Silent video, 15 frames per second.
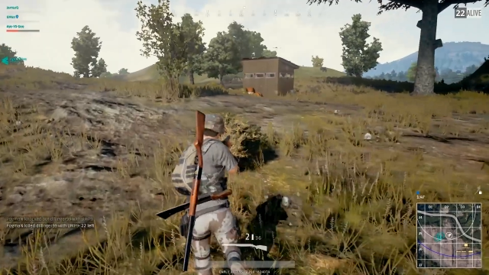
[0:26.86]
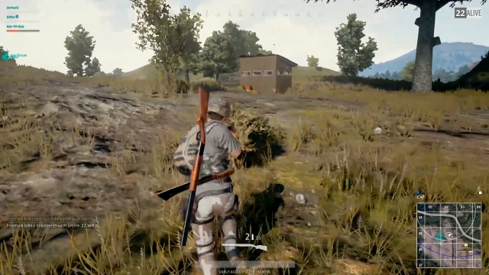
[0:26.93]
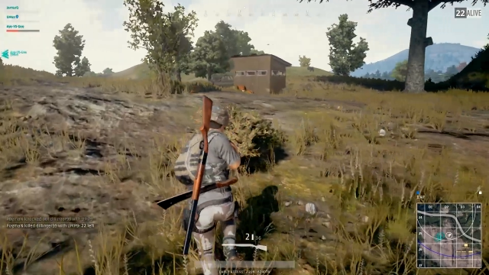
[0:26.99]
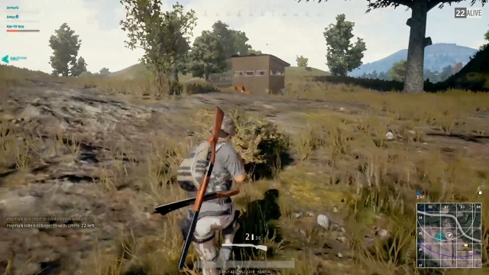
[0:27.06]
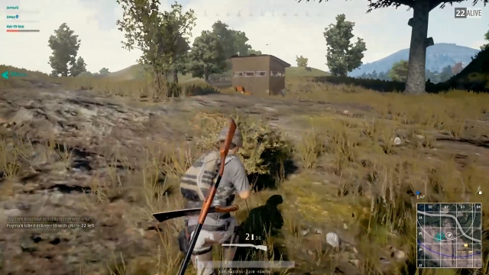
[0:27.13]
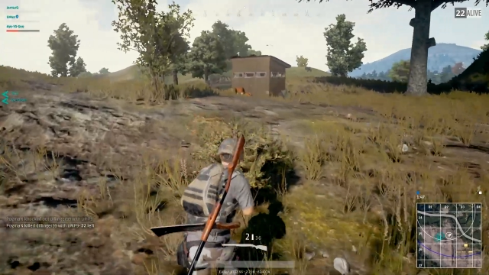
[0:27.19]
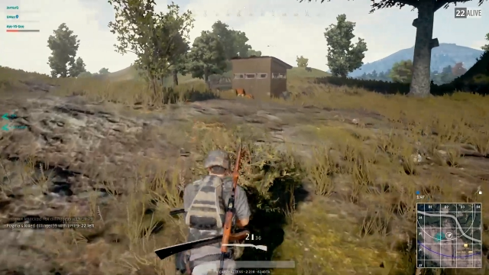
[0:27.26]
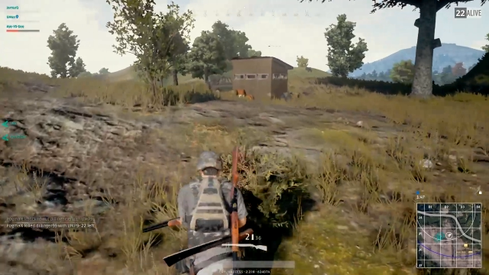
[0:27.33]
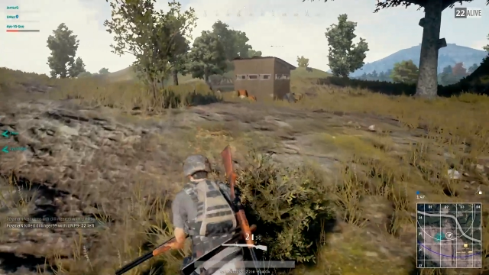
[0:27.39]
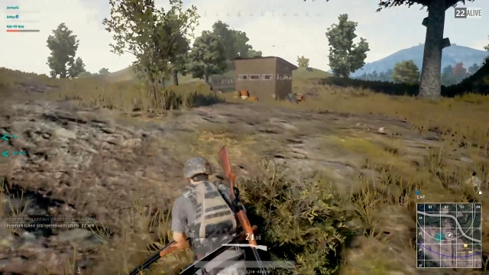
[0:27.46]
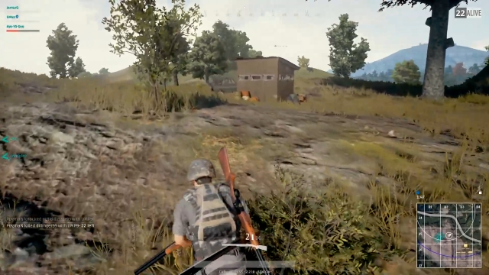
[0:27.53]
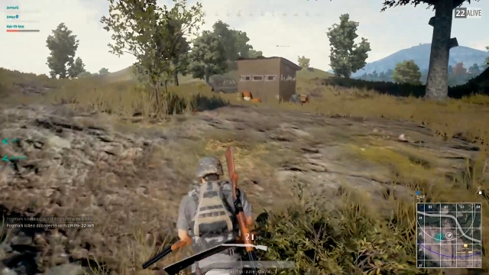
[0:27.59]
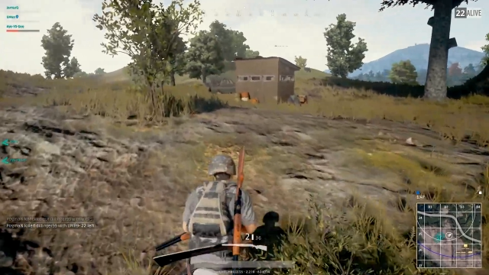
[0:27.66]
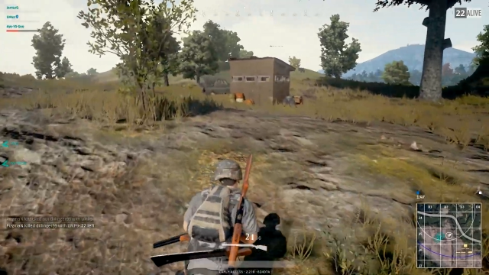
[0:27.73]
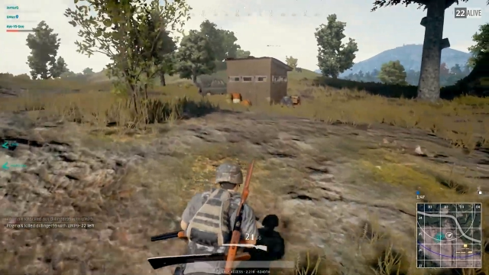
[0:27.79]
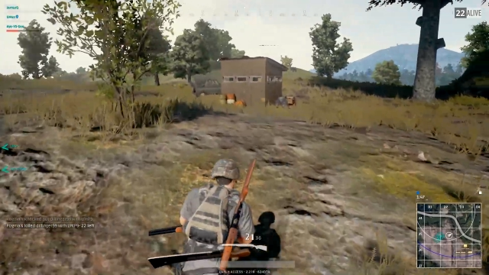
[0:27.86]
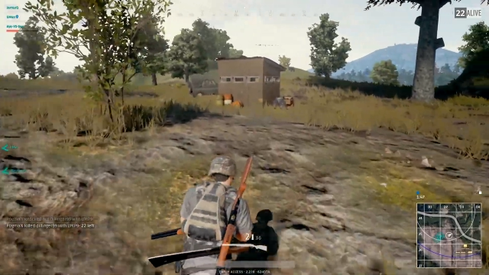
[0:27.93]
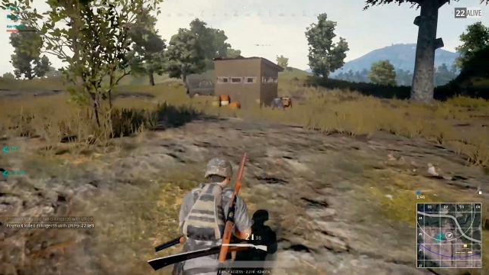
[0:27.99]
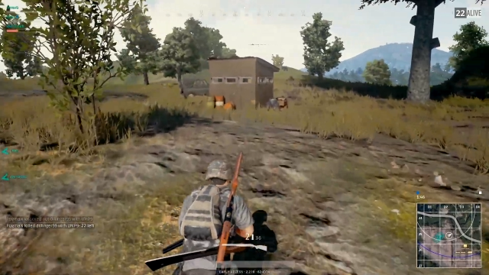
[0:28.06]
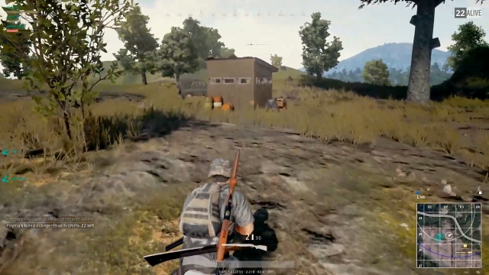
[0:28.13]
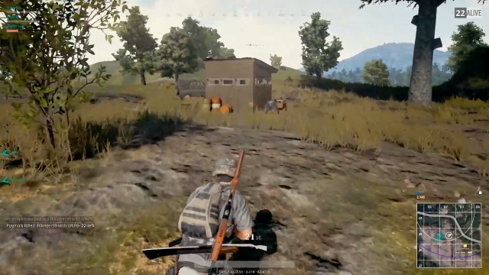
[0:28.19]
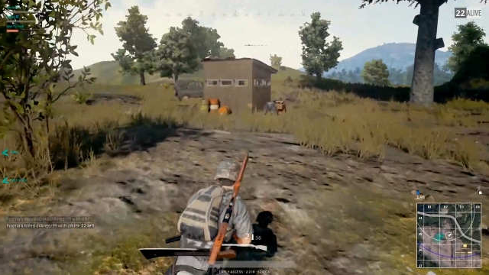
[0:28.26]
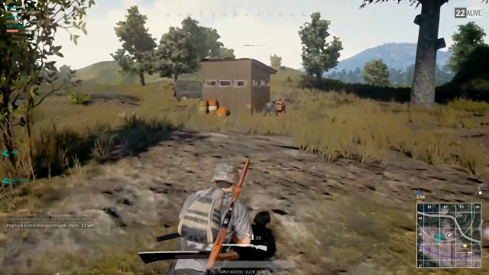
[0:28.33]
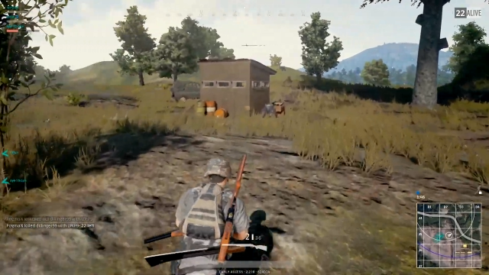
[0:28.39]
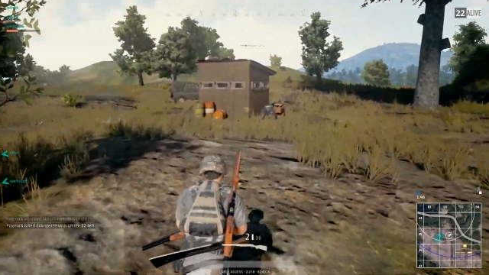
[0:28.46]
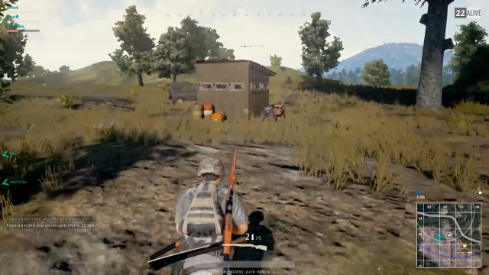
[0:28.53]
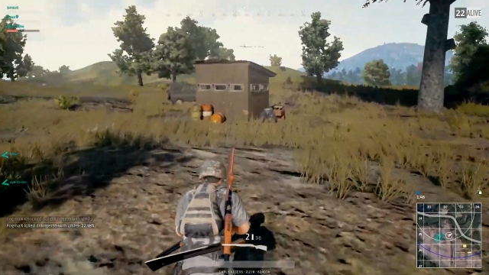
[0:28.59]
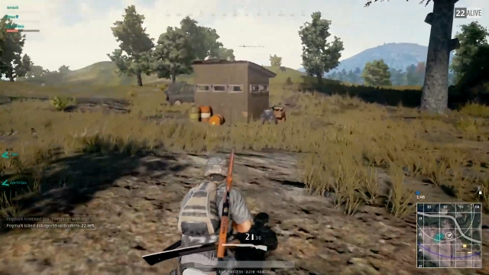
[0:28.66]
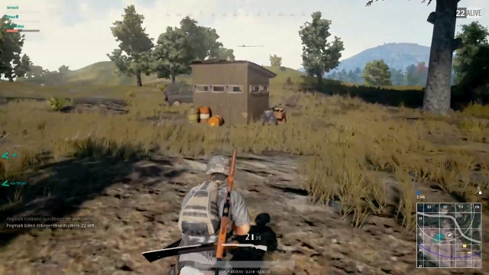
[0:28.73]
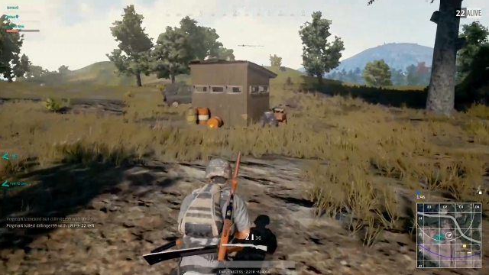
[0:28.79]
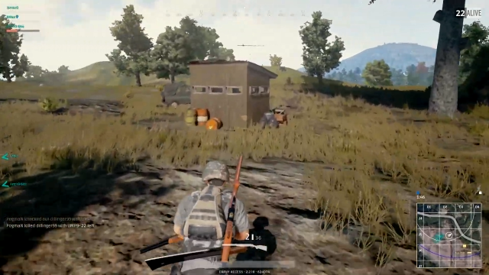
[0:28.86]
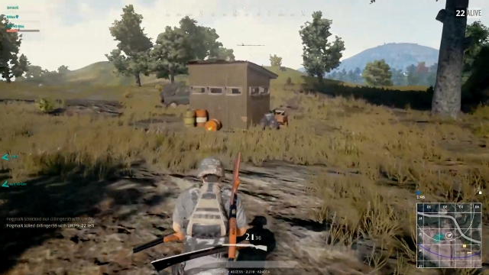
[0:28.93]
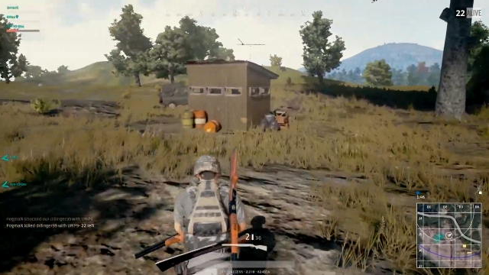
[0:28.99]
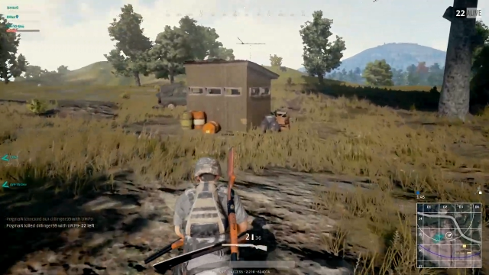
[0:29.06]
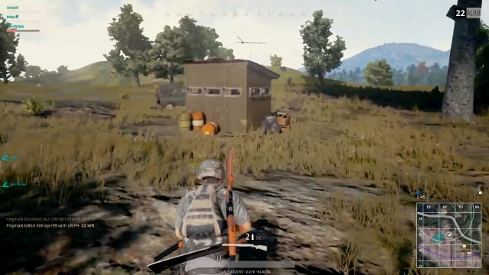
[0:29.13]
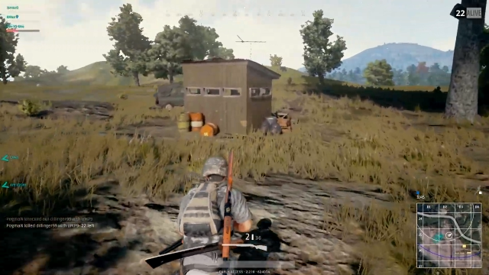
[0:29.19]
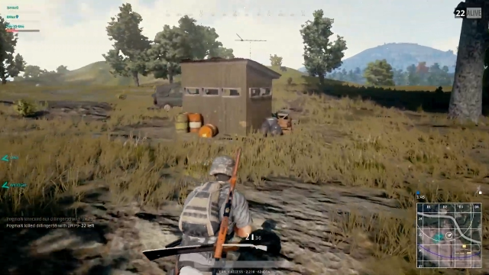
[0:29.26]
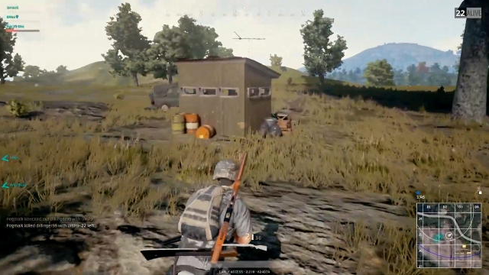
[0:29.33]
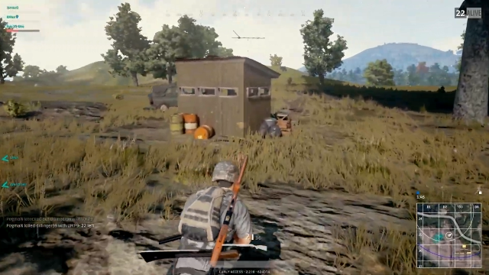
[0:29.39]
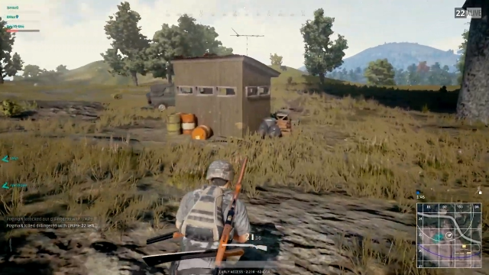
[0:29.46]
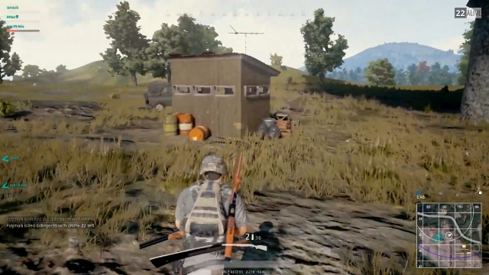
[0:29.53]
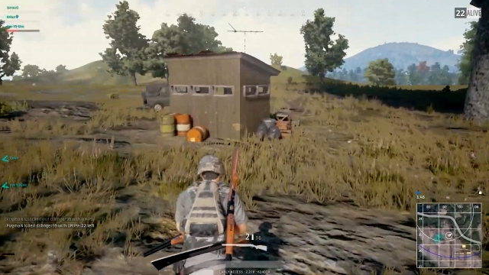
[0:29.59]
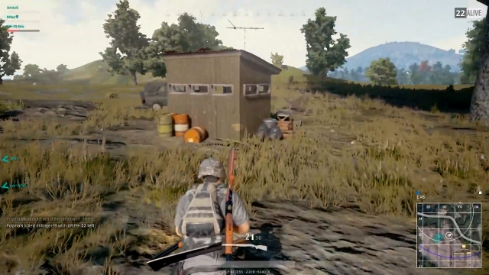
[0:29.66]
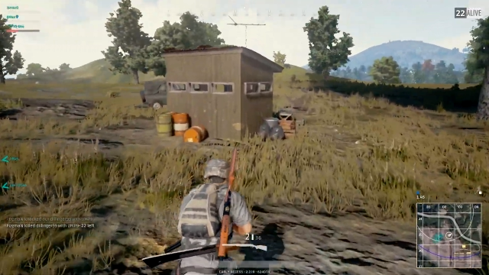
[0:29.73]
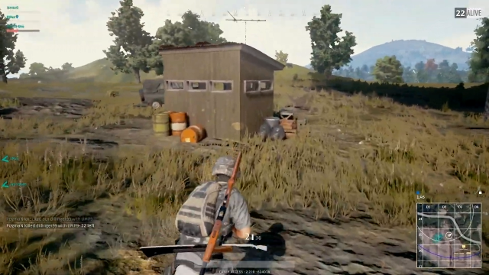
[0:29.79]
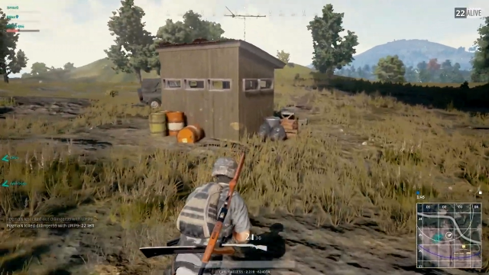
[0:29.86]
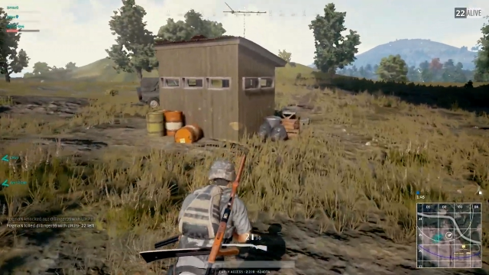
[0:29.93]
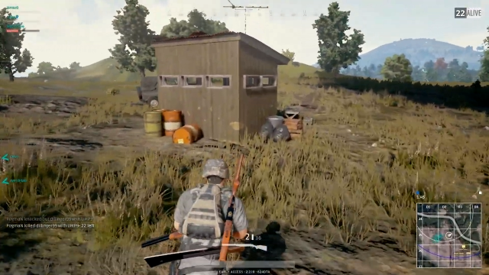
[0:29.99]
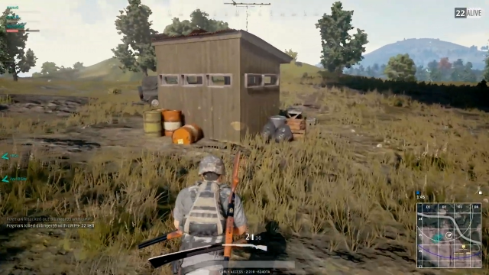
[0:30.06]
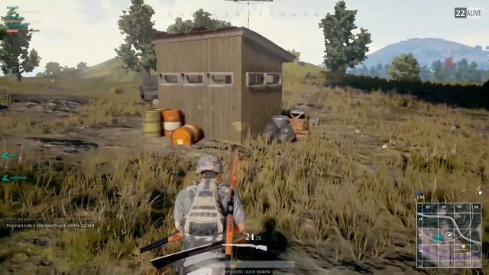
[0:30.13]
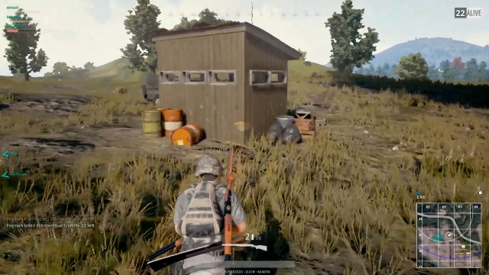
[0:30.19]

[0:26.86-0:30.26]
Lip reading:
(no speaker visible)